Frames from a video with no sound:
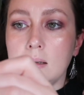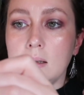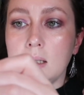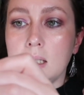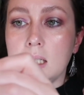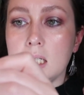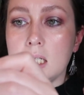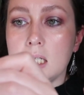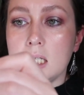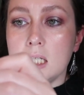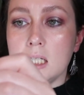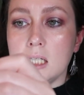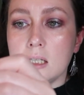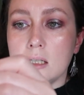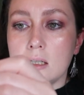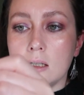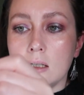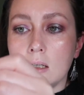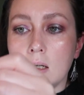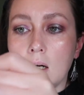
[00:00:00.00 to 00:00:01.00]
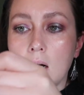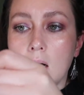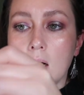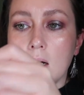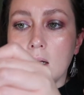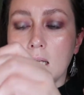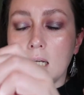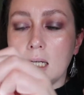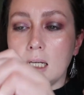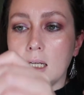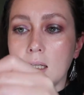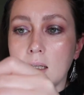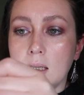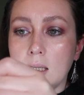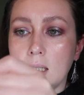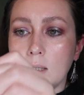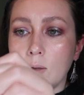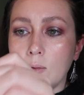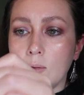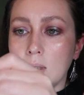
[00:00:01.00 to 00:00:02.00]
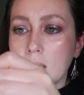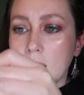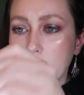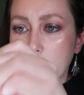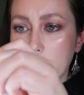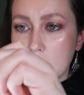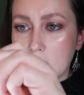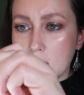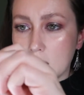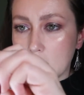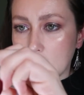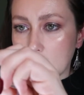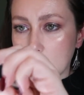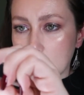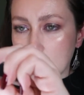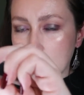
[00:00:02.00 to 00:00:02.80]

these are like liquid lipsticks,